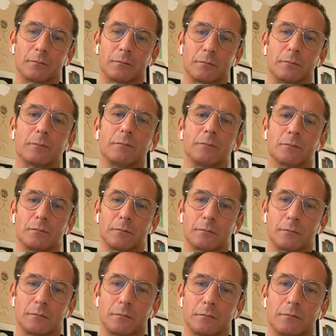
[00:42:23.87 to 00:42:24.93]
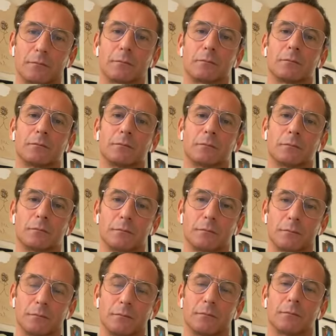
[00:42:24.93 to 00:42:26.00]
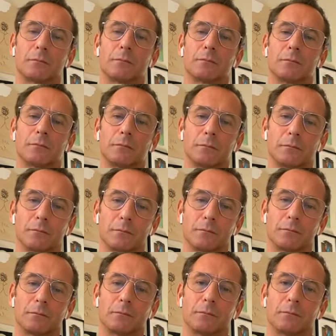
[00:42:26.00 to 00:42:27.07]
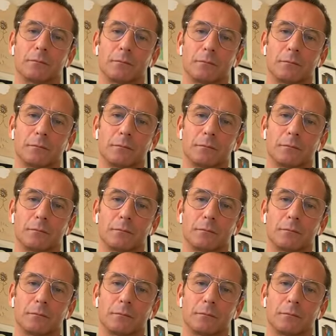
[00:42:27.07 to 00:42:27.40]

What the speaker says: No words are spoken by the person on screen.